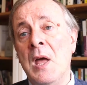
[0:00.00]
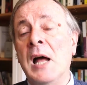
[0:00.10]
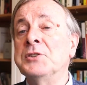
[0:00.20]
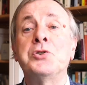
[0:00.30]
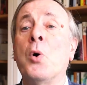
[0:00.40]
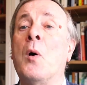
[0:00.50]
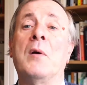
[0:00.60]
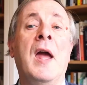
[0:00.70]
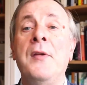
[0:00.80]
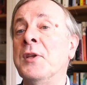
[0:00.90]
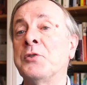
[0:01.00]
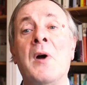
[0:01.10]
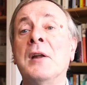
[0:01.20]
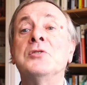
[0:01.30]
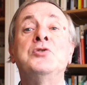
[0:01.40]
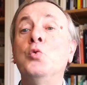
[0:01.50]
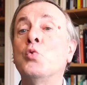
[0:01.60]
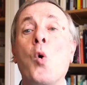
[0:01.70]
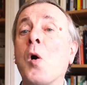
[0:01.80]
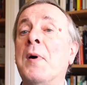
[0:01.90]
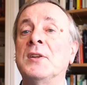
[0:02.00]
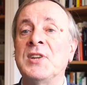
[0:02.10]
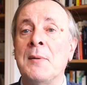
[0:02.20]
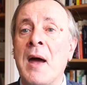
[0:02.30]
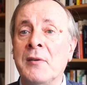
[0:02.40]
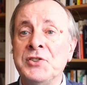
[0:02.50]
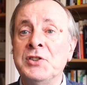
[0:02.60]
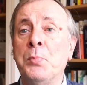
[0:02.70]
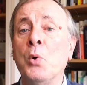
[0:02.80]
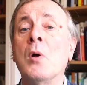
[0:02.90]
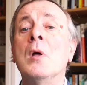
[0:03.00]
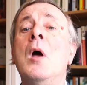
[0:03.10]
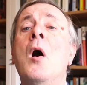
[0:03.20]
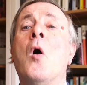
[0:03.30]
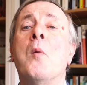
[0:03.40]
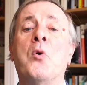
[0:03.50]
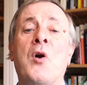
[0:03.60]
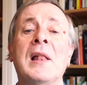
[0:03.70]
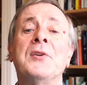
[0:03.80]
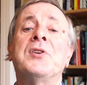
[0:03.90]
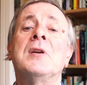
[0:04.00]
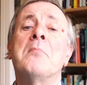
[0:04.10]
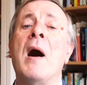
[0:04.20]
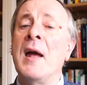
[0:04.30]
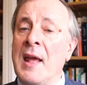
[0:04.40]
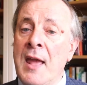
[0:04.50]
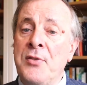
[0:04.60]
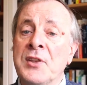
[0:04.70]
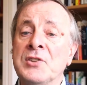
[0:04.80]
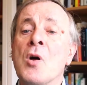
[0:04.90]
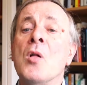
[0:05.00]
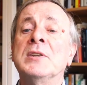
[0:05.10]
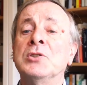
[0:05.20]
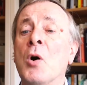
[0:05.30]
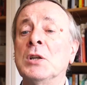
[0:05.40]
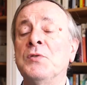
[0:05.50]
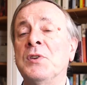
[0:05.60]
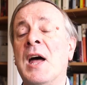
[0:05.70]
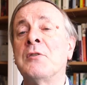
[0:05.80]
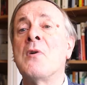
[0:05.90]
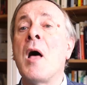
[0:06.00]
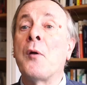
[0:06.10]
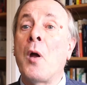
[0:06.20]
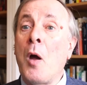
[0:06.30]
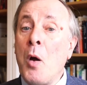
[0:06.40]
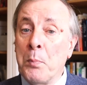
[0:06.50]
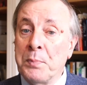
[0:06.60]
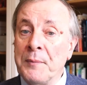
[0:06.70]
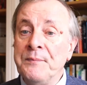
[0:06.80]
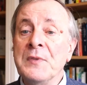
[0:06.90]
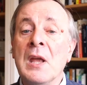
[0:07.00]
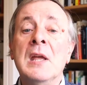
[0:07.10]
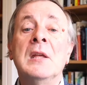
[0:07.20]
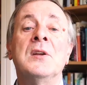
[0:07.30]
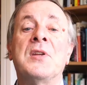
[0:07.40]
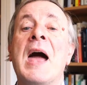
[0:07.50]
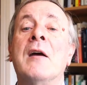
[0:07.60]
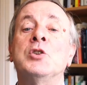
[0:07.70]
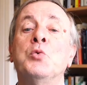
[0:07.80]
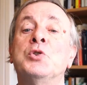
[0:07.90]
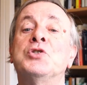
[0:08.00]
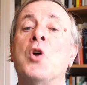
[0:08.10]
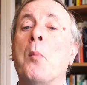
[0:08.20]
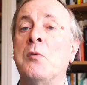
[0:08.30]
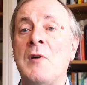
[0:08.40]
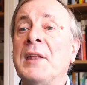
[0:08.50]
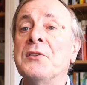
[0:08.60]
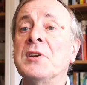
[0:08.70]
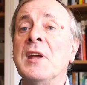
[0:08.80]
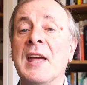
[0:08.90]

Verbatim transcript: And sure, atheist writers do talk about Sam Harris's book on morality. My atheist colleagues at Oxford had rather hoped that Harris would stop ranting